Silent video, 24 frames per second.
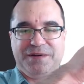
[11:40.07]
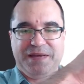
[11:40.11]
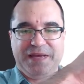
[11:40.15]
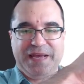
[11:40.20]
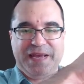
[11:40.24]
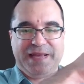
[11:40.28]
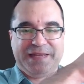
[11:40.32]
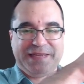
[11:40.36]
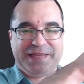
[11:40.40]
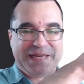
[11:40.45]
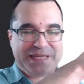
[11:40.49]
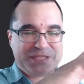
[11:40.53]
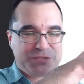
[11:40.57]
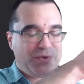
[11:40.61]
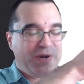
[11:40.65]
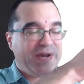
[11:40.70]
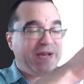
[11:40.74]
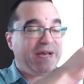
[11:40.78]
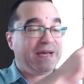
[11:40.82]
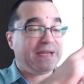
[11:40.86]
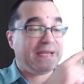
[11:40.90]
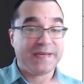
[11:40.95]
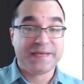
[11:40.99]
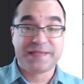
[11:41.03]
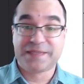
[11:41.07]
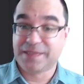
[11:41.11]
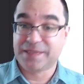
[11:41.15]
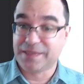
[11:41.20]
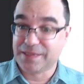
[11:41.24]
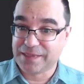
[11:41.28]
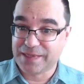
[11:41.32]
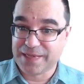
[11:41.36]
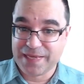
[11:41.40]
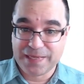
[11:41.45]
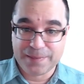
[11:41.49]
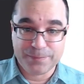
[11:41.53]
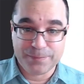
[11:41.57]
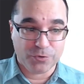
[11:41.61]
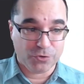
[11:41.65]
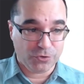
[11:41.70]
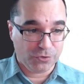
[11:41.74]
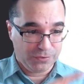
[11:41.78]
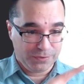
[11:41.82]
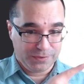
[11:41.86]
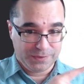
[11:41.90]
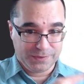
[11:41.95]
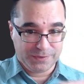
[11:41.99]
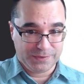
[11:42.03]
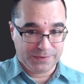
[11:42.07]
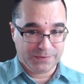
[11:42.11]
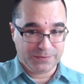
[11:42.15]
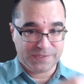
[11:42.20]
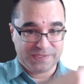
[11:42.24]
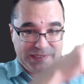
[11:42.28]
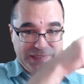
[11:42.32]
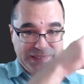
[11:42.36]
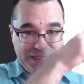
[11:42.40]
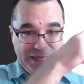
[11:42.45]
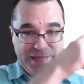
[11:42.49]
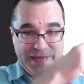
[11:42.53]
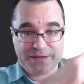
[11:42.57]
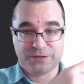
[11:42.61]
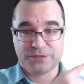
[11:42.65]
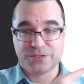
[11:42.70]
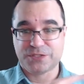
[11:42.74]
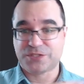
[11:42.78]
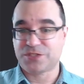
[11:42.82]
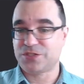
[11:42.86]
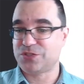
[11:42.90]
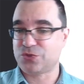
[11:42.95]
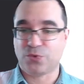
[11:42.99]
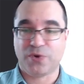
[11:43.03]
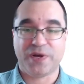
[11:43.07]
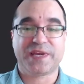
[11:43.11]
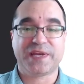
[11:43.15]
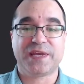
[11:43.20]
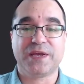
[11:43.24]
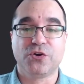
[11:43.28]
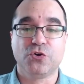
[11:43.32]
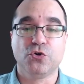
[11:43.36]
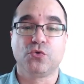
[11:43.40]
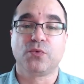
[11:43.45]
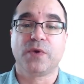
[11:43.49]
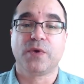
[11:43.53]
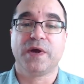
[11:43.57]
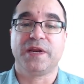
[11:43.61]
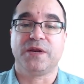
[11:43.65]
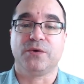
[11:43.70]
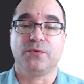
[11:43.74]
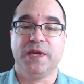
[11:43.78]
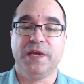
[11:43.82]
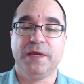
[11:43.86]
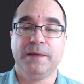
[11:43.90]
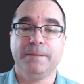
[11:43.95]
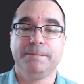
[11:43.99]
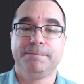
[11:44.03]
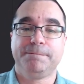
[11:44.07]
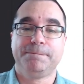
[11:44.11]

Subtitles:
And that's why I like to label with the letters so I can go right away.